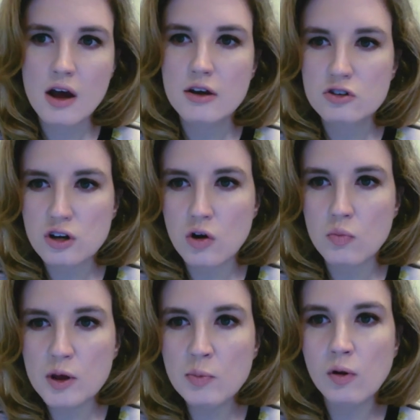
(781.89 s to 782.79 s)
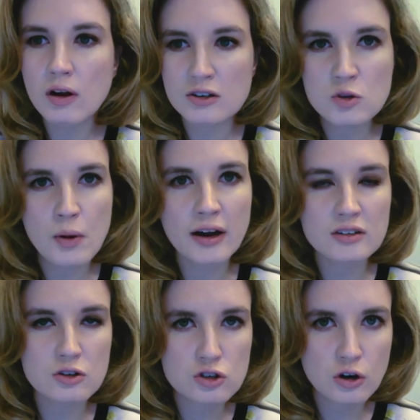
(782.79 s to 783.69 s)
So people expect
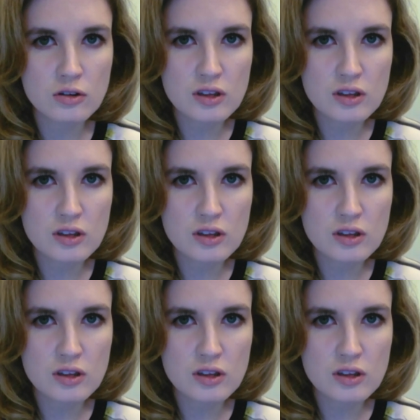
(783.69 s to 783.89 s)
a certain